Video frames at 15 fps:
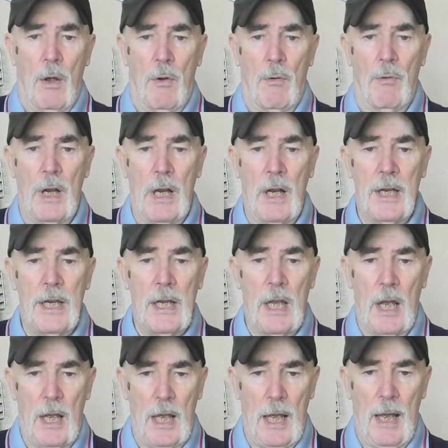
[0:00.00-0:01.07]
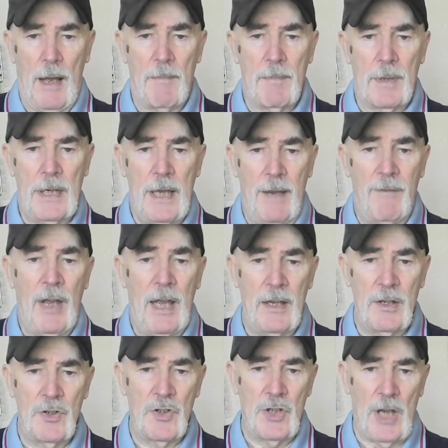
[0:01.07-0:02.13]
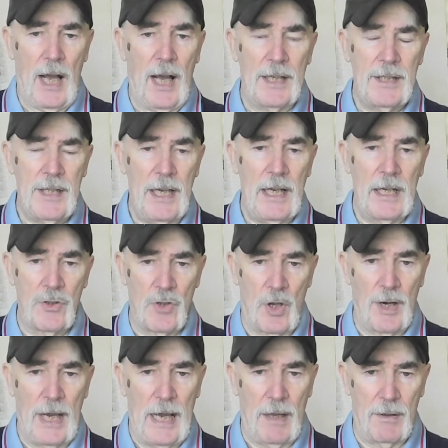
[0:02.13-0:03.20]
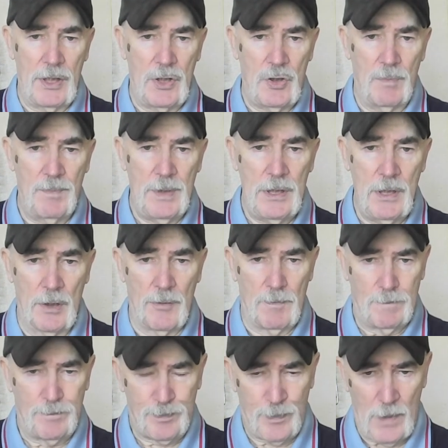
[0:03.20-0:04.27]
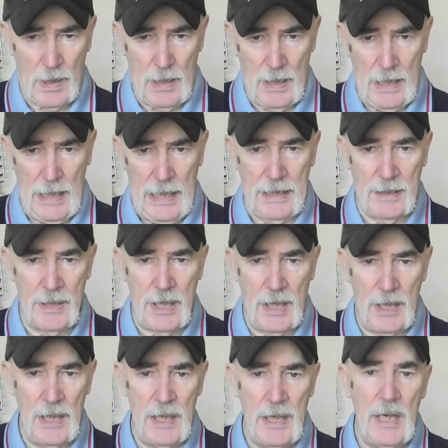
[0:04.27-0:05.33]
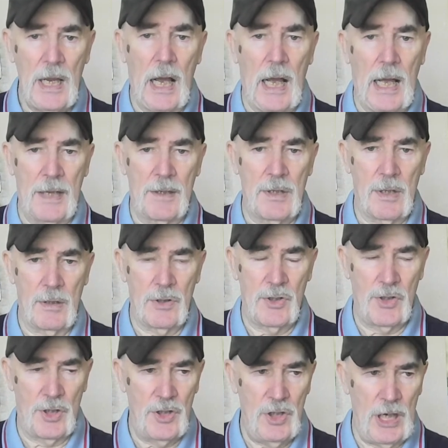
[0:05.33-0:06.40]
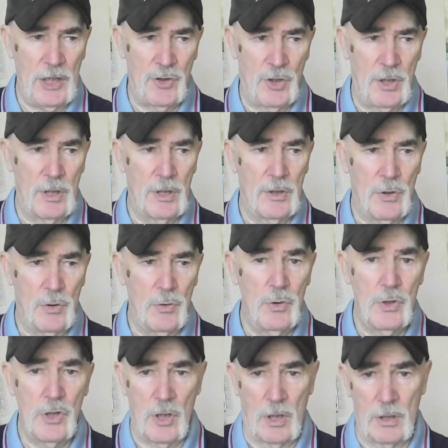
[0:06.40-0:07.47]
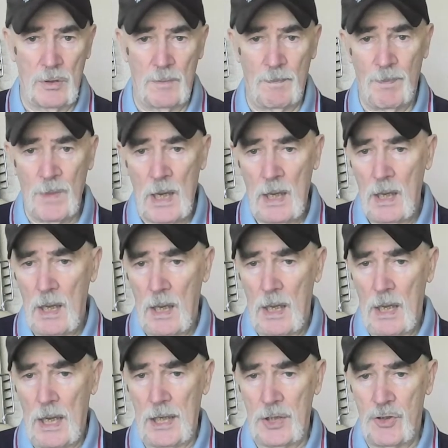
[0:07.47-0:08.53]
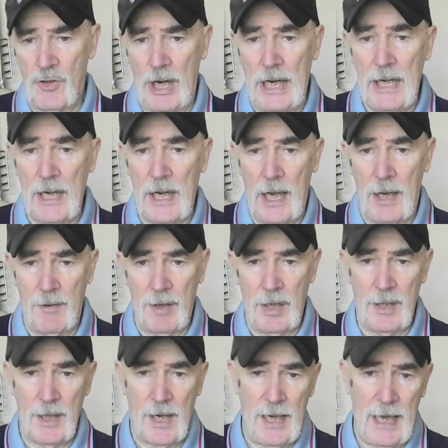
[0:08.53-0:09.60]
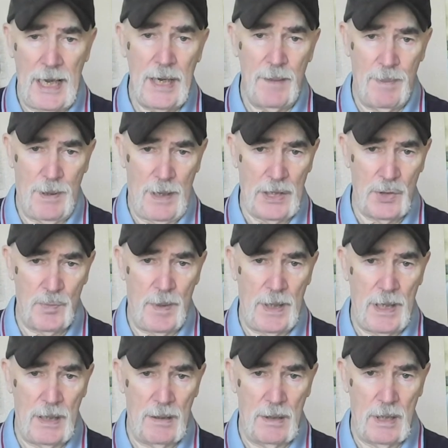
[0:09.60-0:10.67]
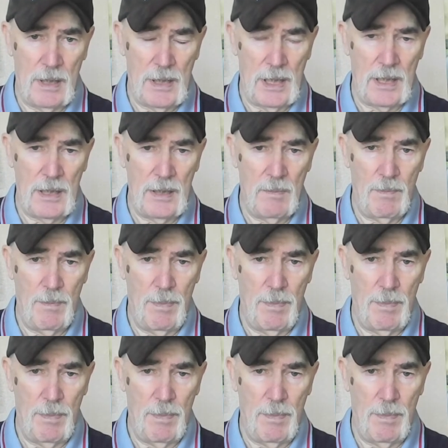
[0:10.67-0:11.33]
really give his ideas on how this should be done. And he had suggested Utting, a training area in the Cape, as being the